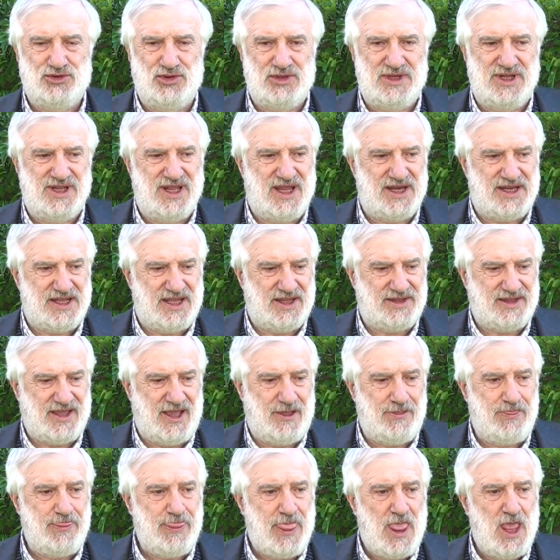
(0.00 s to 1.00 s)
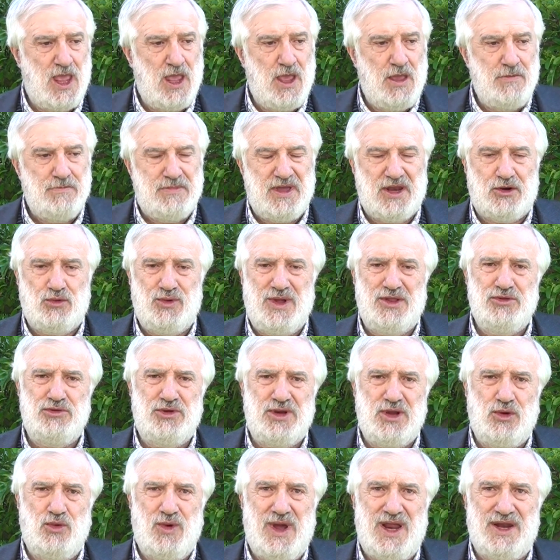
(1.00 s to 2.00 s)
and this building is the
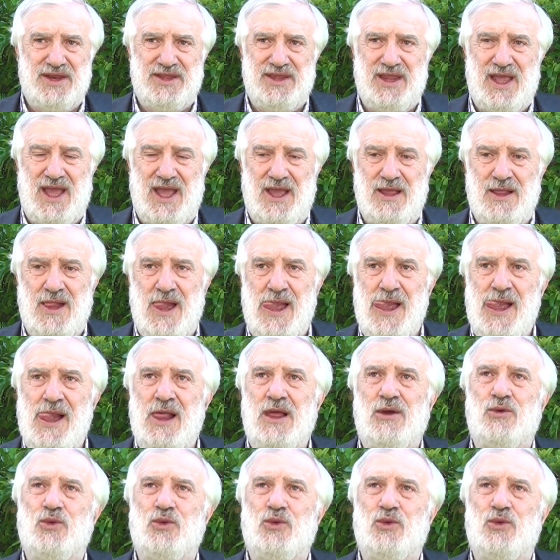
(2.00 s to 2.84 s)
result of it.